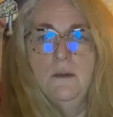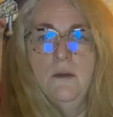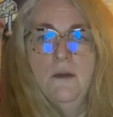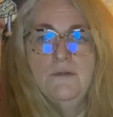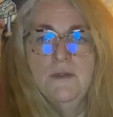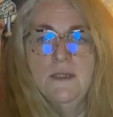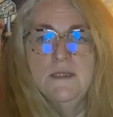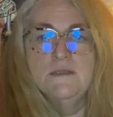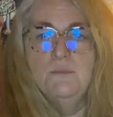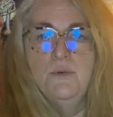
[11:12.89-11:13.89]
I think
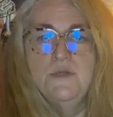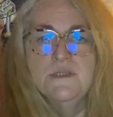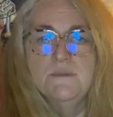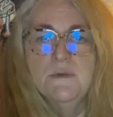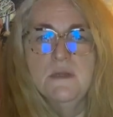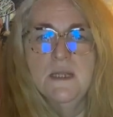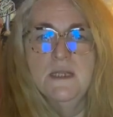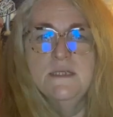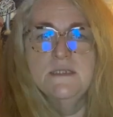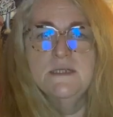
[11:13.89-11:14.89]
this Buddhism
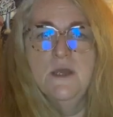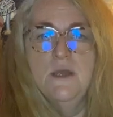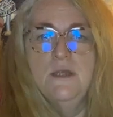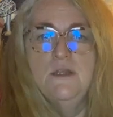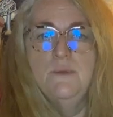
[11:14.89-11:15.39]
thing is turning